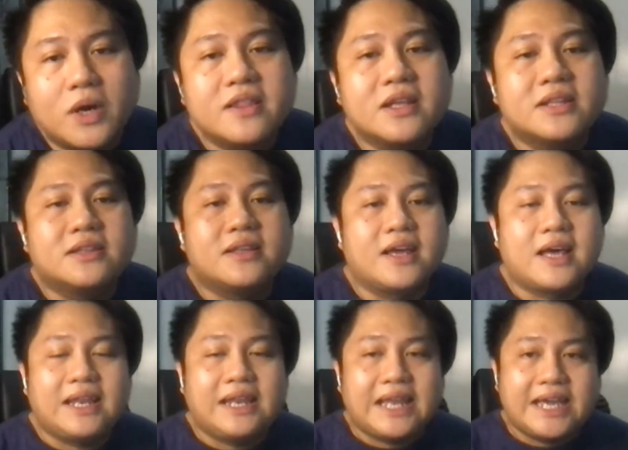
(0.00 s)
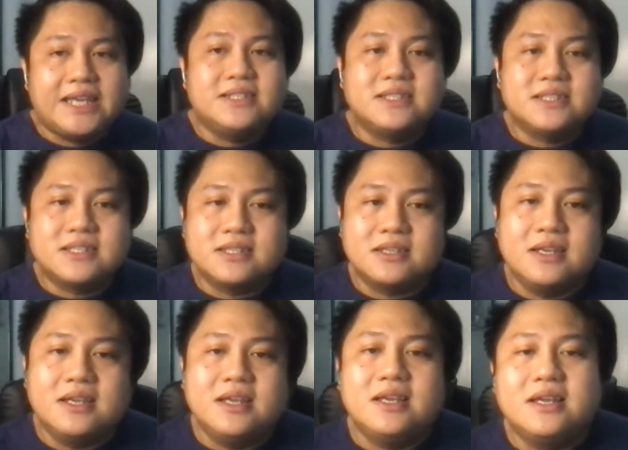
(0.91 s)
is the one that
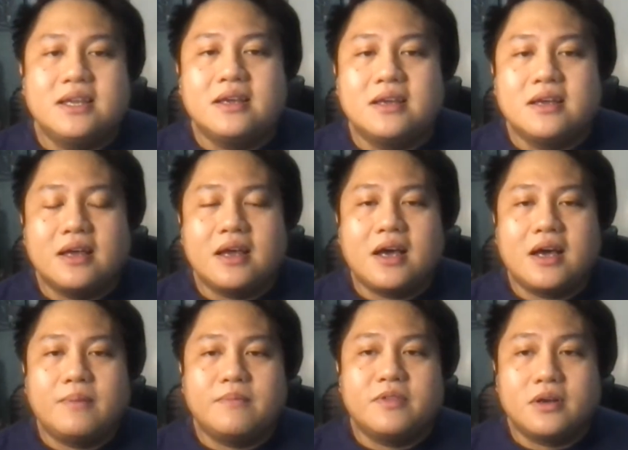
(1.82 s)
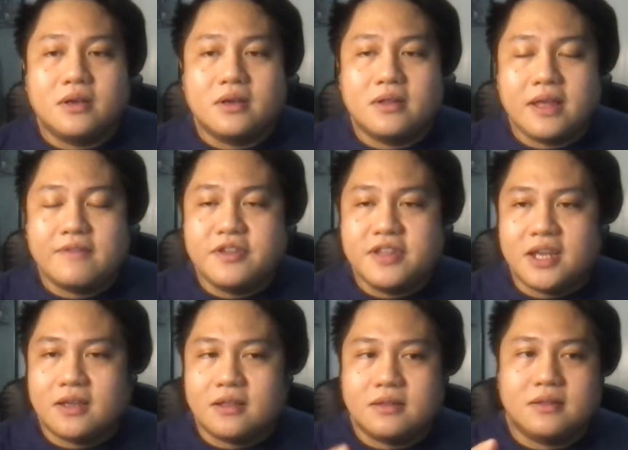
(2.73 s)
aligns the
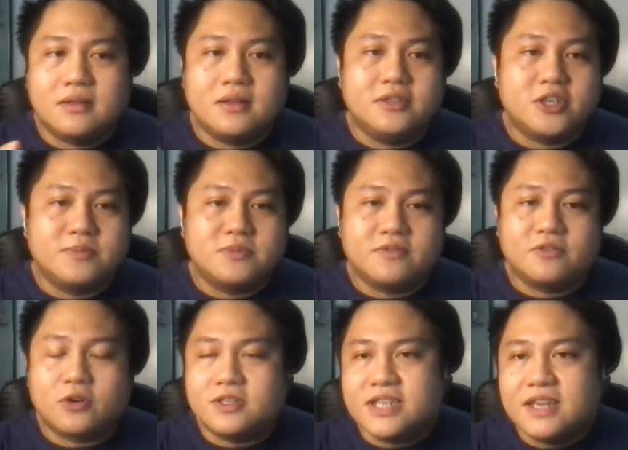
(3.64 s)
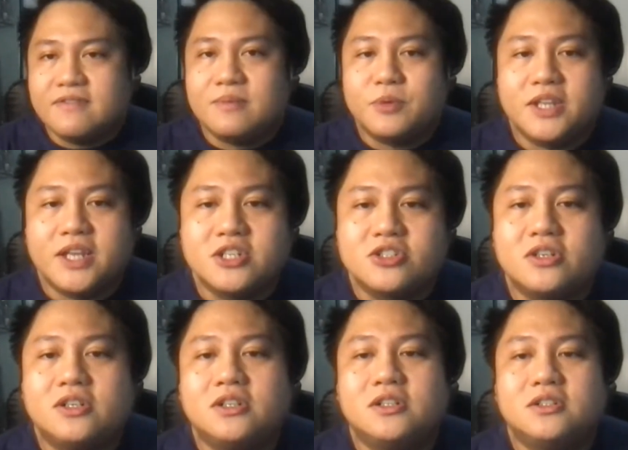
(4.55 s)
everything in terms of cost saving
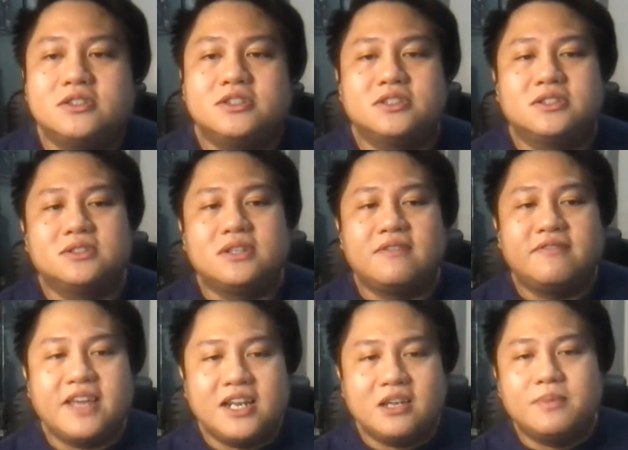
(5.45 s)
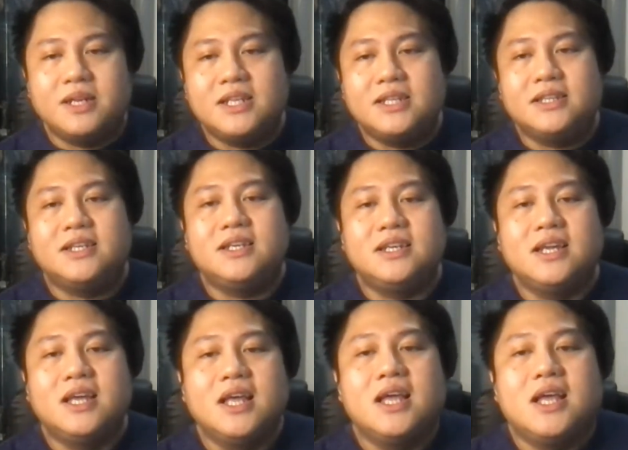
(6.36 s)
potentials, the
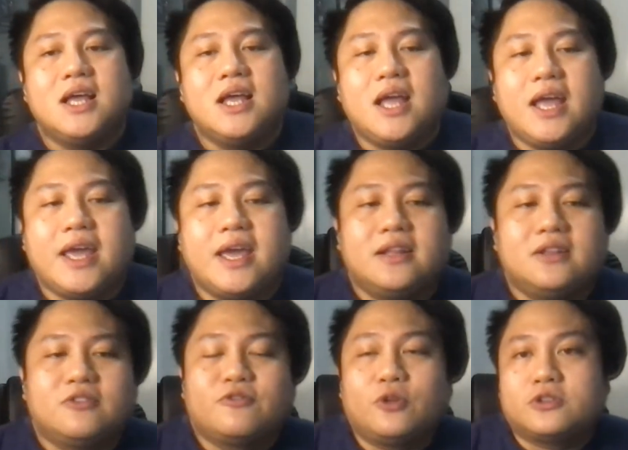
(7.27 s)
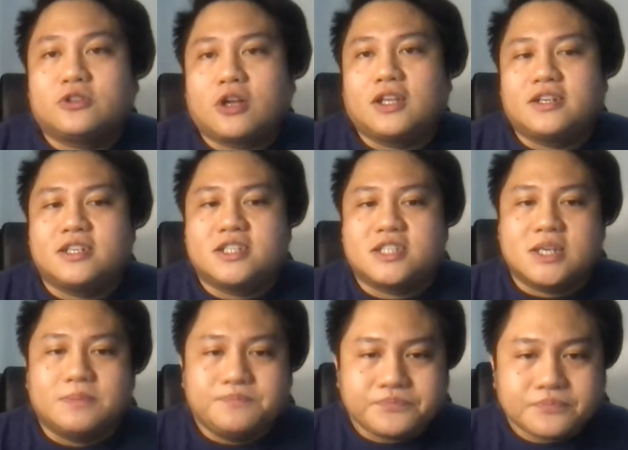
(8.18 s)
availability, and fault
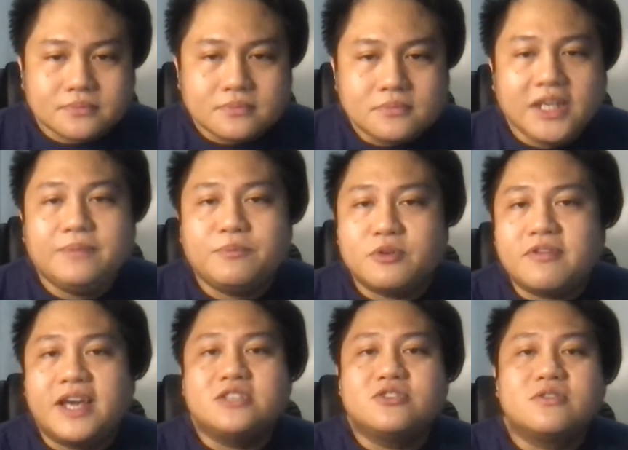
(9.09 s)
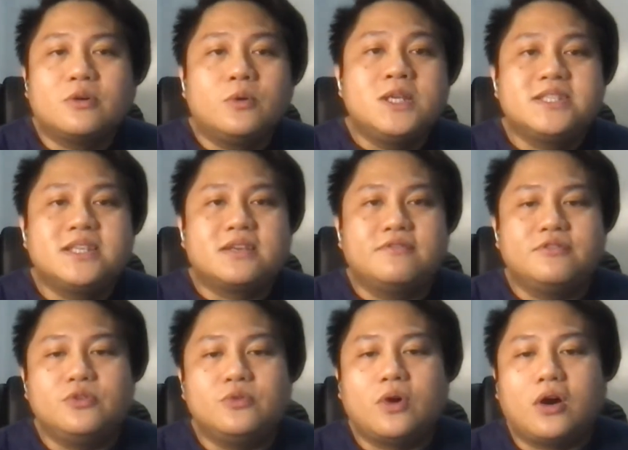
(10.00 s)
tolerance. It provides you the
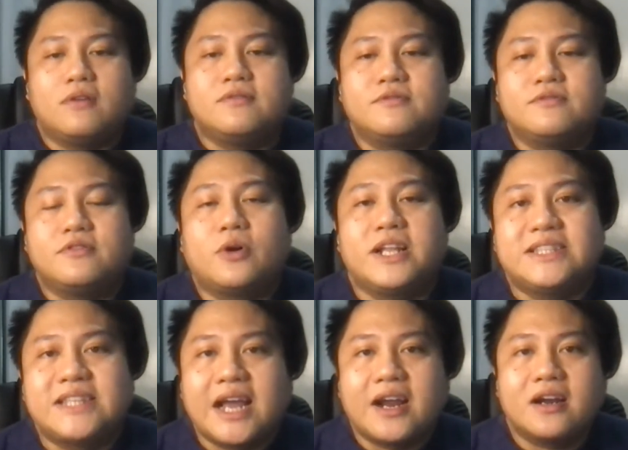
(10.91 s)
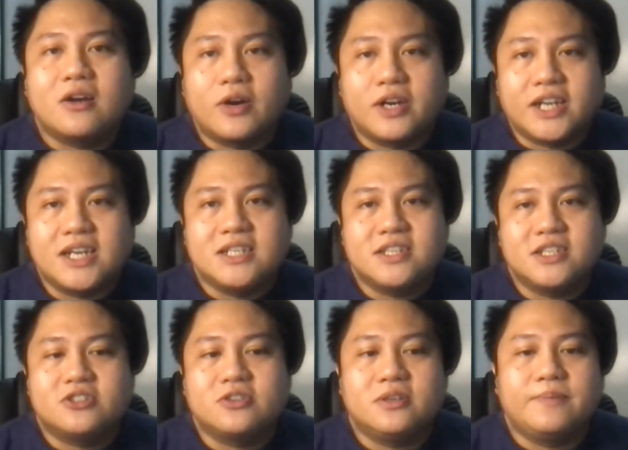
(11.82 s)
holistic view of the entire
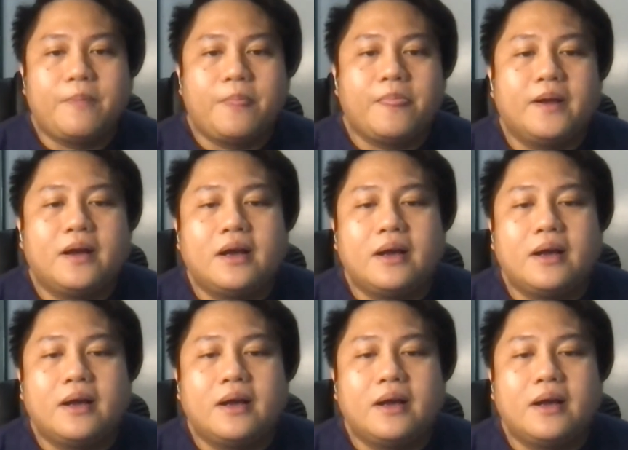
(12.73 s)
organization,